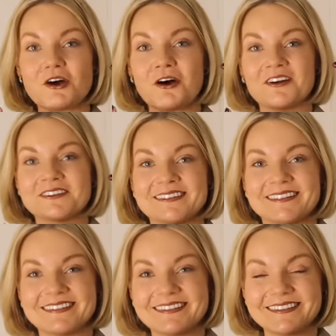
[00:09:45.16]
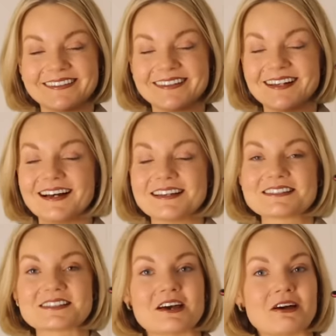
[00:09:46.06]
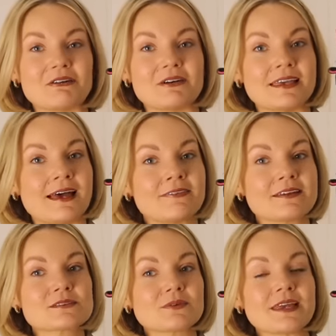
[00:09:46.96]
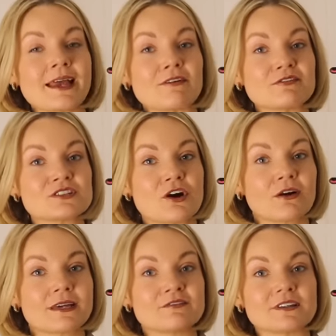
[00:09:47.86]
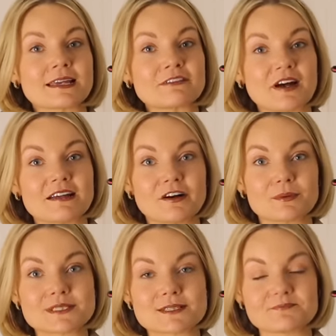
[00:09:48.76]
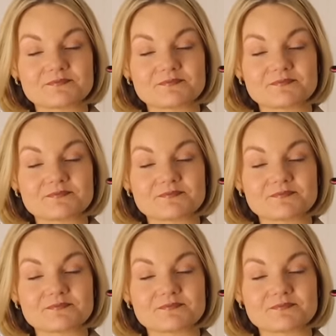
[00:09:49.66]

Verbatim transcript: gone. So yeah, that's what you get for talking for like five hours.